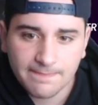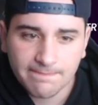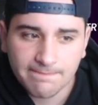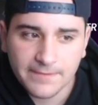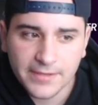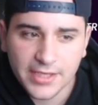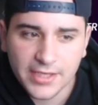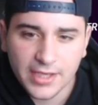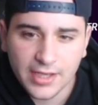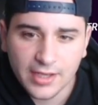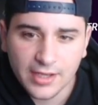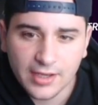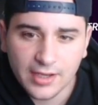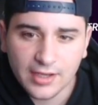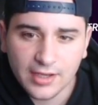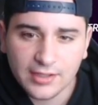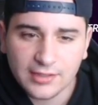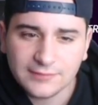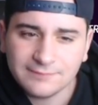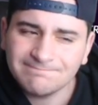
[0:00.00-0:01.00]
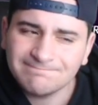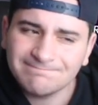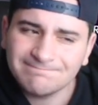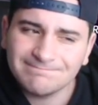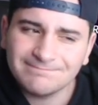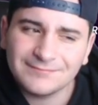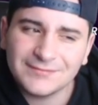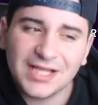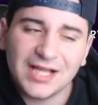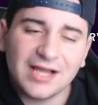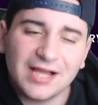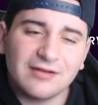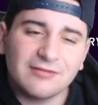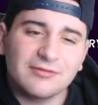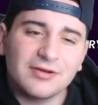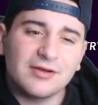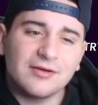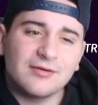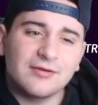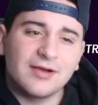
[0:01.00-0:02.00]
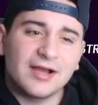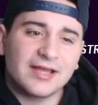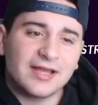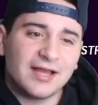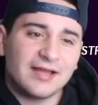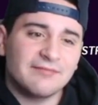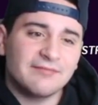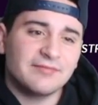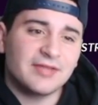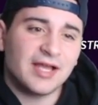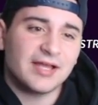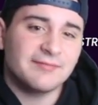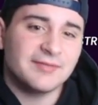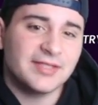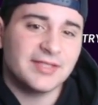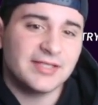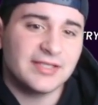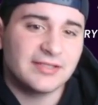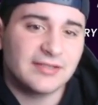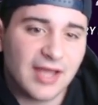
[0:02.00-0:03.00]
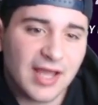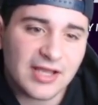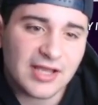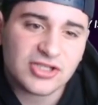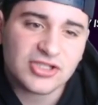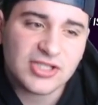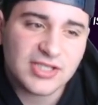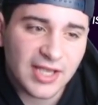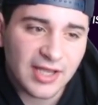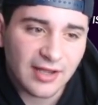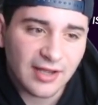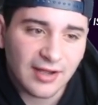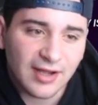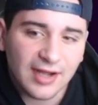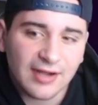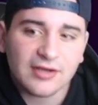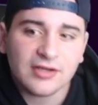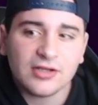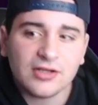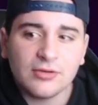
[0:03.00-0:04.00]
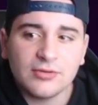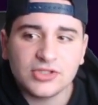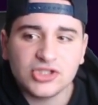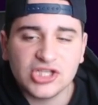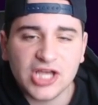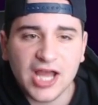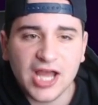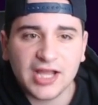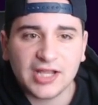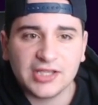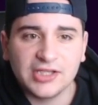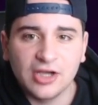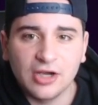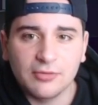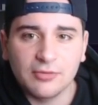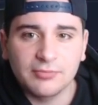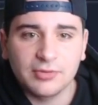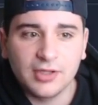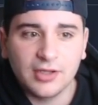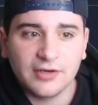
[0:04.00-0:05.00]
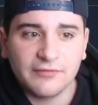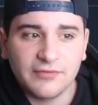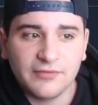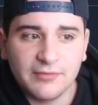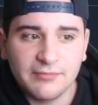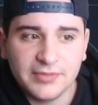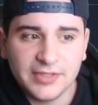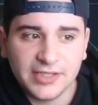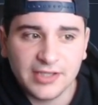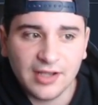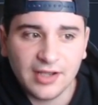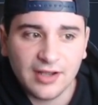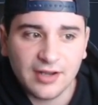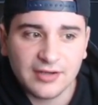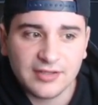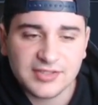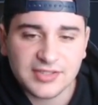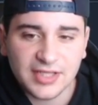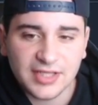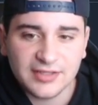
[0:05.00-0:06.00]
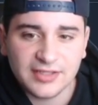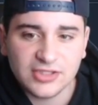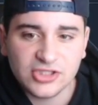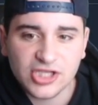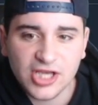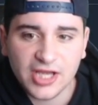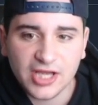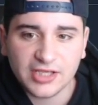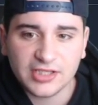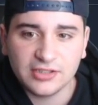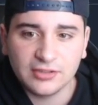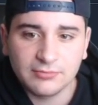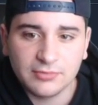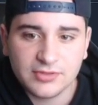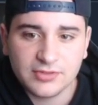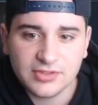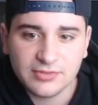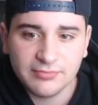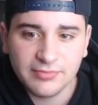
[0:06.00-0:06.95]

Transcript: Yeah, mm, I don't know. I, I, I mean, actually, yeah. I'm going to go with Jack Youngblood, if I'm being honest. I think Jack Youngblood's the